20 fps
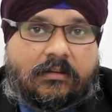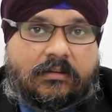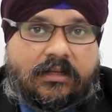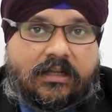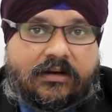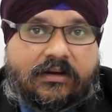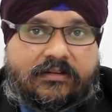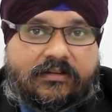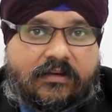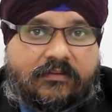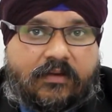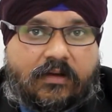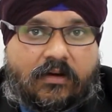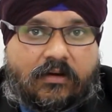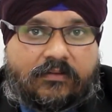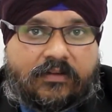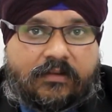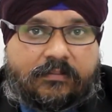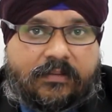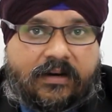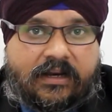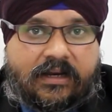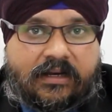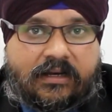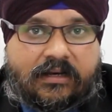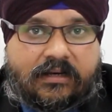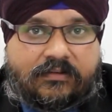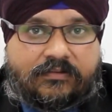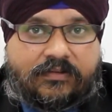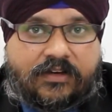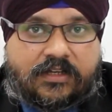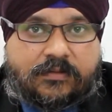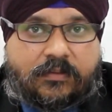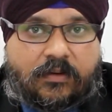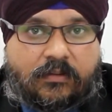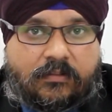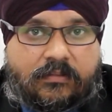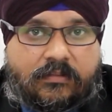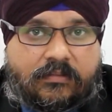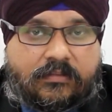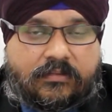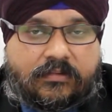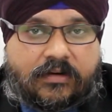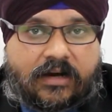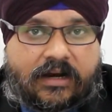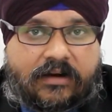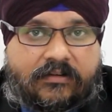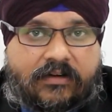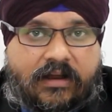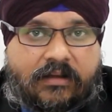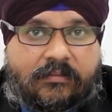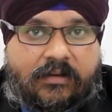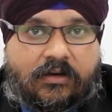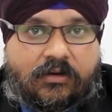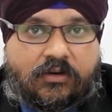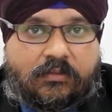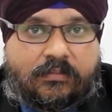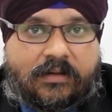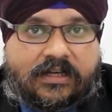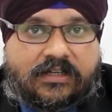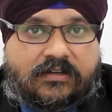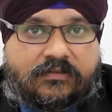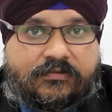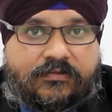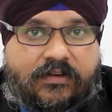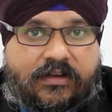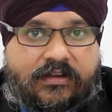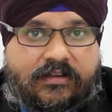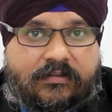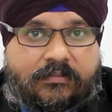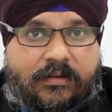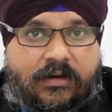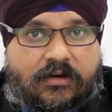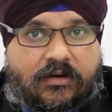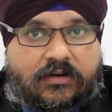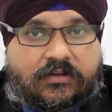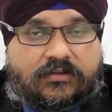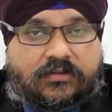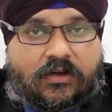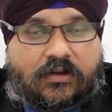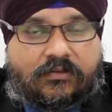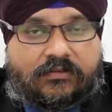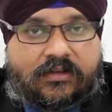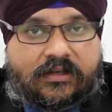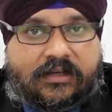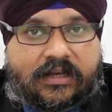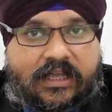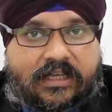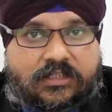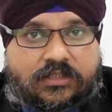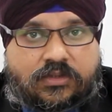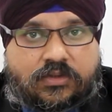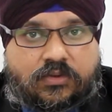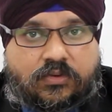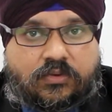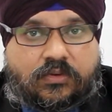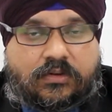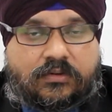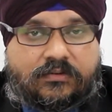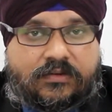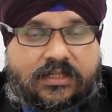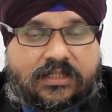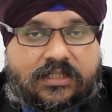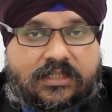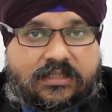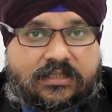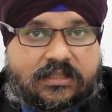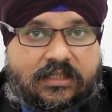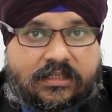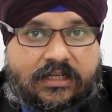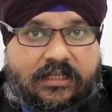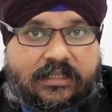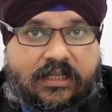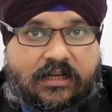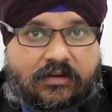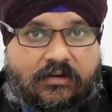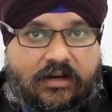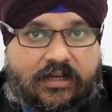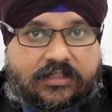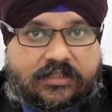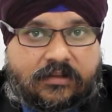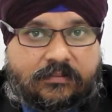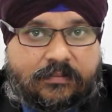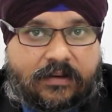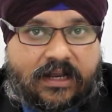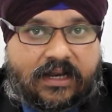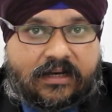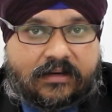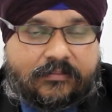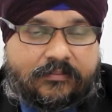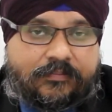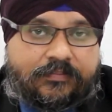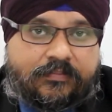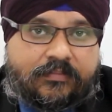The reason we always bring Fishbone Diagram into measure phase because of the next tool, which is the data collection plan.